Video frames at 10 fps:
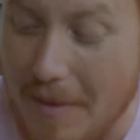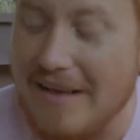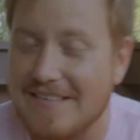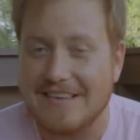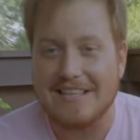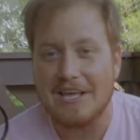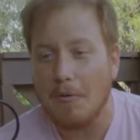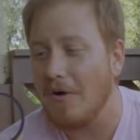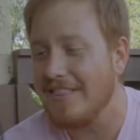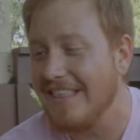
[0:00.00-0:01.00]
basically,
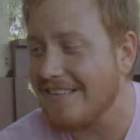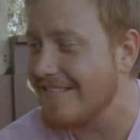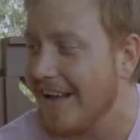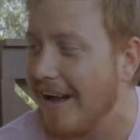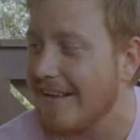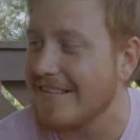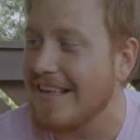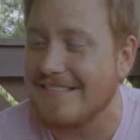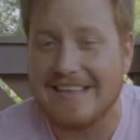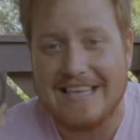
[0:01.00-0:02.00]
what this does
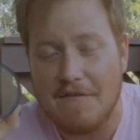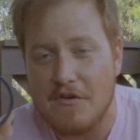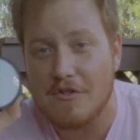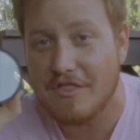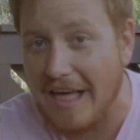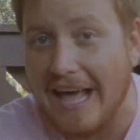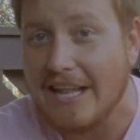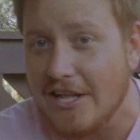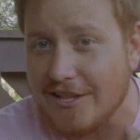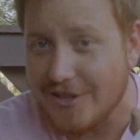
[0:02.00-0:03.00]
is to give you that
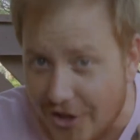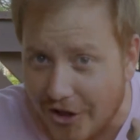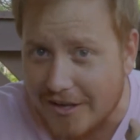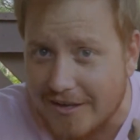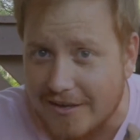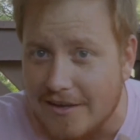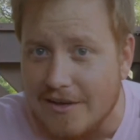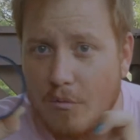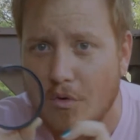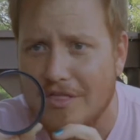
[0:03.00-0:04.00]
look
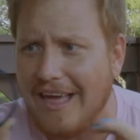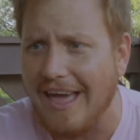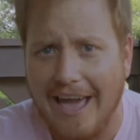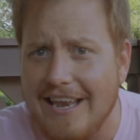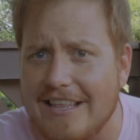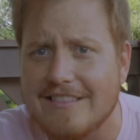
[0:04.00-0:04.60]
with any